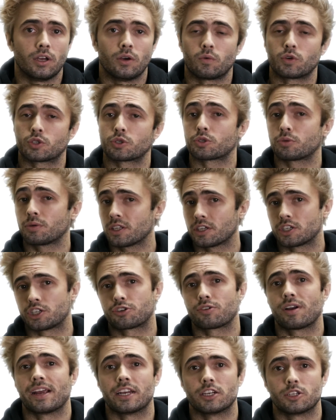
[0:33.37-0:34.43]
which was really
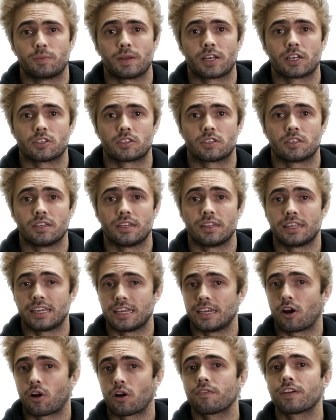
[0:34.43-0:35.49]
strange because
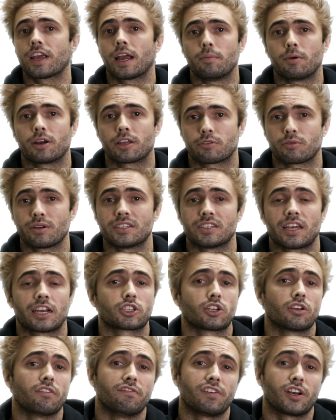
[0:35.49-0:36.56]
the RViBrake3 is
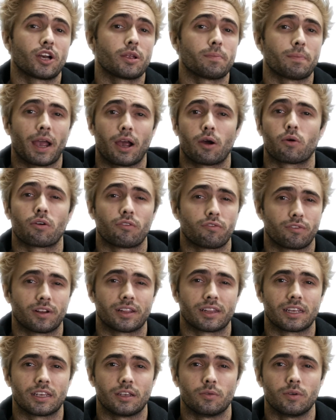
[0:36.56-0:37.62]
actually a very
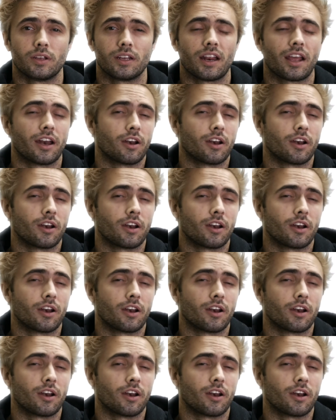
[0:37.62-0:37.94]
power-friendly unit,